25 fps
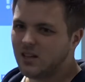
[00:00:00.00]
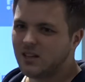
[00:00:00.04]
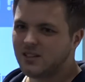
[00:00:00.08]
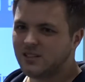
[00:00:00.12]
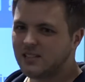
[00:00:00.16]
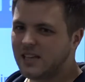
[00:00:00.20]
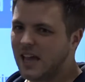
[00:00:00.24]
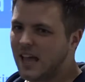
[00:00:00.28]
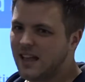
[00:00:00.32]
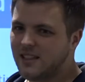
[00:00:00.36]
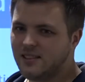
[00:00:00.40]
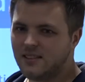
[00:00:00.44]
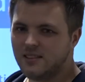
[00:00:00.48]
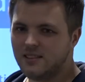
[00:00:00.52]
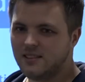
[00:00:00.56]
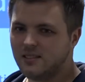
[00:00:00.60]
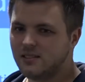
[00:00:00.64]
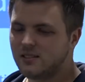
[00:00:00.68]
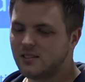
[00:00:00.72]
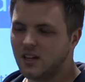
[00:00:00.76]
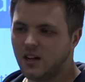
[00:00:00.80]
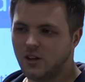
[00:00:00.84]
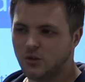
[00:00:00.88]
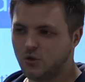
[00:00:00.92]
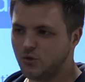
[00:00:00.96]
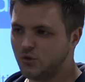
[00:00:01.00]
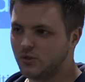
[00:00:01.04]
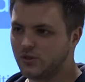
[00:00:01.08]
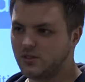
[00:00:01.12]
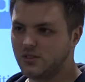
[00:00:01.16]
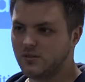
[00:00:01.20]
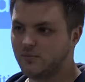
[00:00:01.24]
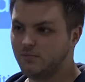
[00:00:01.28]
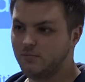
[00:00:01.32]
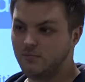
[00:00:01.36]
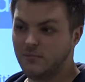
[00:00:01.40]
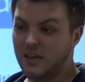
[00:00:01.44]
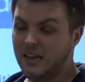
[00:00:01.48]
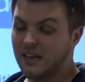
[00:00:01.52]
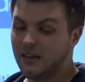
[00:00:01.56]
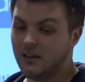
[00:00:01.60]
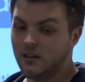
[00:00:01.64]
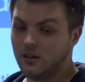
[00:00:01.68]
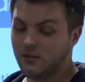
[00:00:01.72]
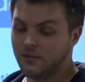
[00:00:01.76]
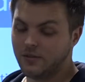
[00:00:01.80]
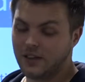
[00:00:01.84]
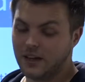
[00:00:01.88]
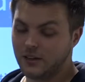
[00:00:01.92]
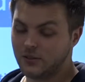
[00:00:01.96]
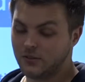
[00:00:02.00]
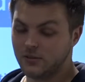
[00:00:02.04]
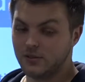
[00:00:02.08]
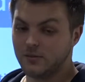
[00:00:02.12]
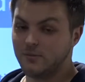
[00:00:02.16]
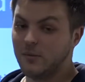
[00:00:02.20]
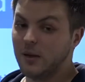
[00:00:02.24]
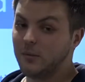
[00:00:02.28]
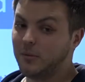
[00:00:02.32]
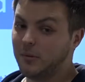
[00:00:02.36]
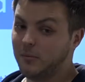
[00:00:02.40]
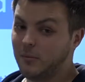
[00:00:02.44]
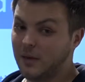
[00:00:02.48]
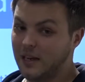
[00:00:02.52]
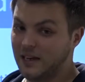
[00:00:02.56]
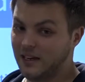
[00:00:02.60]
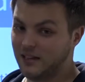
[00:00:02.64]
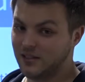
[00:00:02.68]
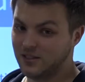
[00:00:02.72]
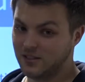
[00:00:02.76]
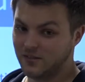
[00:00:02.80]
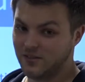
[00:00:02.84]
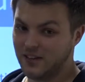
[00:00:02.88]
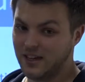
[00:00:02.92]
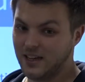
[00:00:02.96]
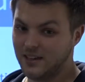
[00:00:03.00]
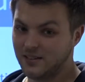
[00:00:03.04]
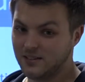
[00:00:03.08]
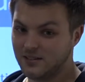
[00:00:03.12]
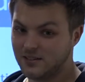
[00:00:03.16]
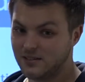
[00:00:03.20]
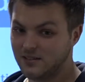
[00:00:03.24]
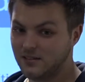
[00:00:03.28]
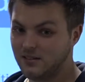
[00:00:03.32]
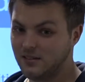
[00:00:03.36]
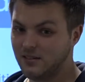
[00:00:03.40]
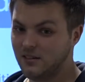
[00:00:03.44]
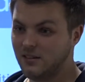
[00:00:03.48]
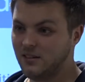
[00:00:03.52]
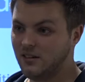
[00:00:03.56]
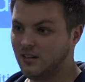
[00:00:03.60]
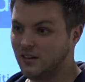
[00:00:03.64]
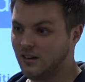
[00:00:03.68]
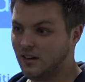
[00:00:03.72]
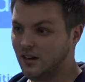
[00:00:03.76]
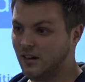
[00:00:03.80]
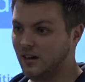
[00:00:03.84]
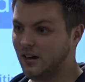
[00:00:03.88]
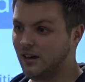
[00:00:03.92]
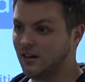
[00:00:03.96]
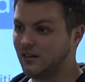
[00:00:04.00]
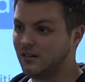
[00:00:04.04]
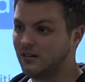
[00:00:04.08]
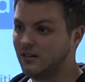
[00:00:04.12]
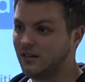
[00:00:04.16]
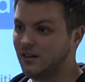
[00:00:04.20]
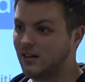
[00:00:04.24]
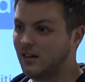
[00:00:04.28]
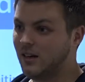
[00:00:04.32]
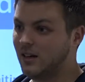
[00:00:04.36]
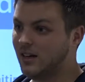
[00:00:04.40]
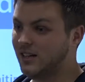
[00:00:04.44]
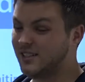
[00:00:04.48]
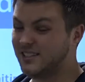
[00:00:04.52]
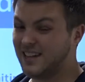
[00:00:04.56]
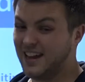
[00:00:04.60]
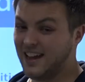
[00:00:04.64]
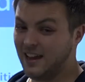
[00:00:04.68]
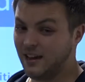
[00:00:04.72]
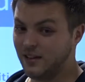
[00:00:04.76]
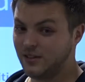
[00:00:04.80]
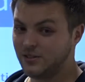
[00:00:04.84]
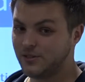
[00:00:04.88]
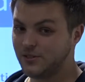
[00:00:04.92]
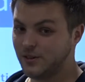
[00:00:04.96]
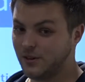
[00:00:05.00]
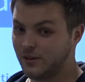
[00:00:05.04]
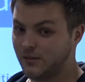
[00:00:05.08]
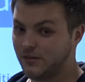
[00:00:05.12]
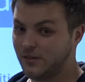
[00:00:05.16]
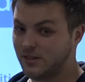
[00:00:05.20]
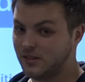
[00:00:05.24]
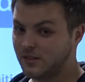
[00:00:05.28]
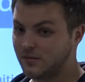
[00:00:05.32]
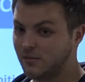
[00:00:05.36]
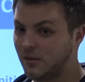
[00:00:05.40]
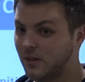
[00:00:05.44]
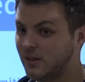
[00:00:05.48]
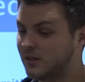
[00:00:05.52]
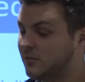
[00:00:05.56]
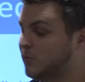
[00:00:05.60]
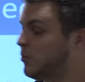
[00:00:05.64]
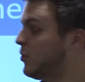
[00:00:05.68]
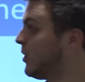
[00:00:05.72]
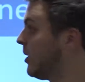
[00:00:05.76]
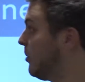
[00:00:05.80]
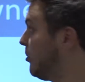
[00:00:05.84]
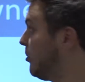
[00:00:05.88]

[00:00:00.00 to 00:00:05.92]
tens, hundreds of thousands, maybe millions of hits a day. So it's pretty